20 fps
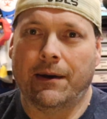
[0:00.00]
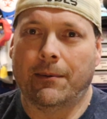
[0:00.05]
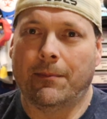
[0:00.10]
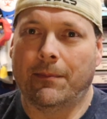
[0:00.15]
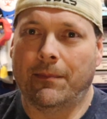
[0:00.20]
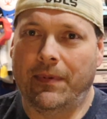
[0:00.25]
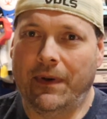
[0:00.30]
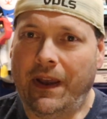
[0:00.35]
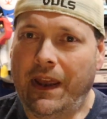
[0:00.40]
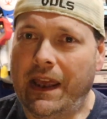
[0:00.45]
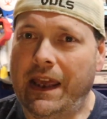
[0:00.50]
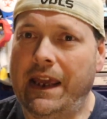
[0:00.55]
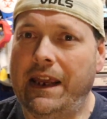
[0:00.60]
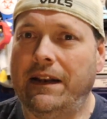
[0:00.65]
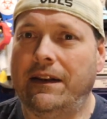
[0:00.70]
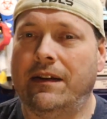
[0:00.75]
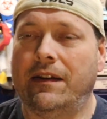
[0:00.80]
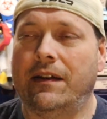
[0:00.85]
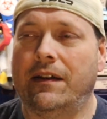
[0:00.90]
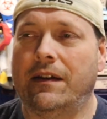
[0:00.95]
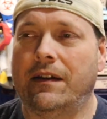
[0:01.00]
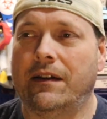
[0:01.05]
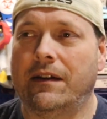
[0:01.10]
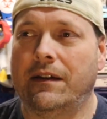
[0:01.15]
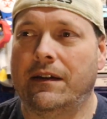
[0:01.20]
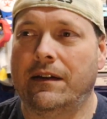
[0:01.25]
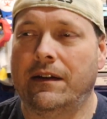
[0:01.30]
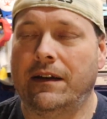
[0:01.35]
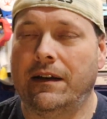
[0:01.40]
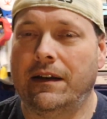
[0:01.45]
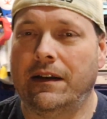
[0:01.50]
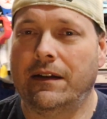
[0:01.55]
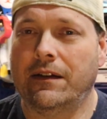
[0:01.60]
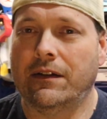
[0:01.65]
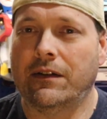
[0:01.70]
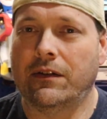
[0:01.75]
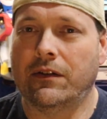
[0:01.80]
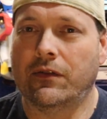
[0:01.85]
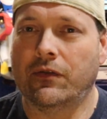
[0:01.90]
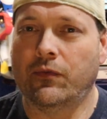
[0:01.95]
but
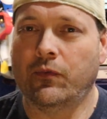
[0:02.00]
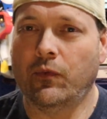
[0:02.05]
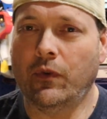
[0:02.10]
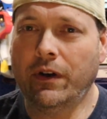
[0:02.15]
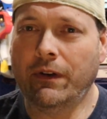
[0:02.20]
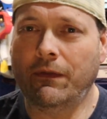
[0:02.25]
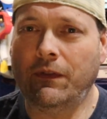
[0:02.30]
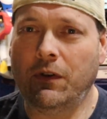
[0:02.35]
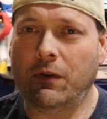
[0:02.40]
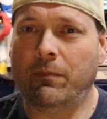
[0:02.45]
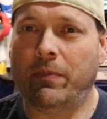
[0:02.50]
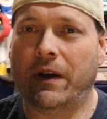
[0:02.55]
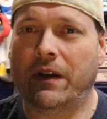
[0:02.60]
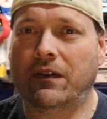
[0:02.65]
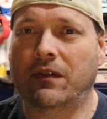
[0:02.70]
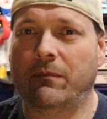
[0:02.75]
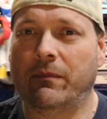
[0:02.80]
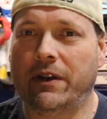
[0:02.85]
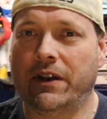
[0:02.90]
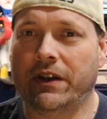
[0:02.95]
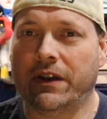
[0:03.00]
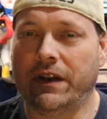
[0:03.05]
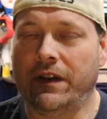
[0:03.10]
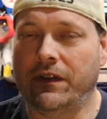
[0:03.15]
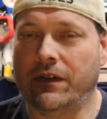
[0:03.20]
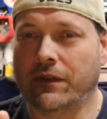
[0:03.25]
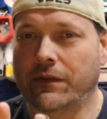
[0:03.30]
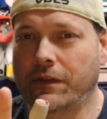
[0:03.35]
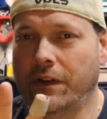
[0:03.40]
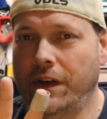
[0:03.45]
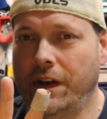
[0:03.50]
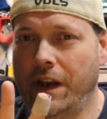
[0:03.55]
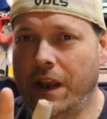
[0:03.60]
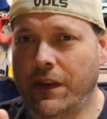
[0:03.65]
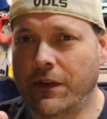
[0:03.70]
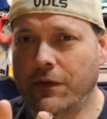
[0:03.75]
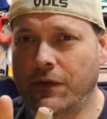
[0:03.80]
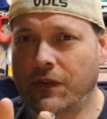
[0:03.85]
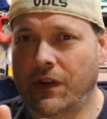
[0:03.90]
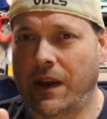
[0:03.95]
there's one of two possibilities. There's
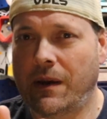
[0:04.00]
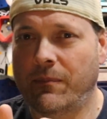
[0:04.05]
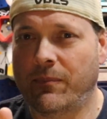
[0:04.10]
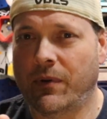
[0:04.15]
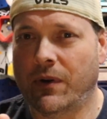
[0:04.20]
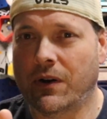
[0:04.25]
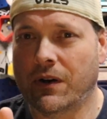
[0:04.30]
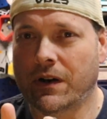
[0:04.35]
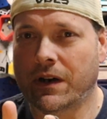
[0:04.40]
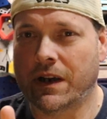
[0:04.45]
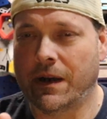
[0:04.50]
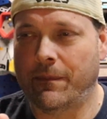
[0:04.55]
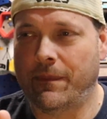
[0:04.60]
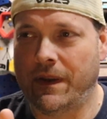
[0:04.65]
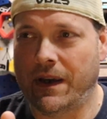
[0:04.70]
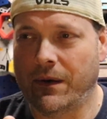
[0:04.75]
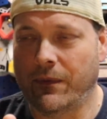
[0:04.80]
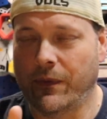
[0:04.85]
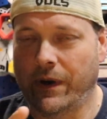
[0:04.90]
another state park up that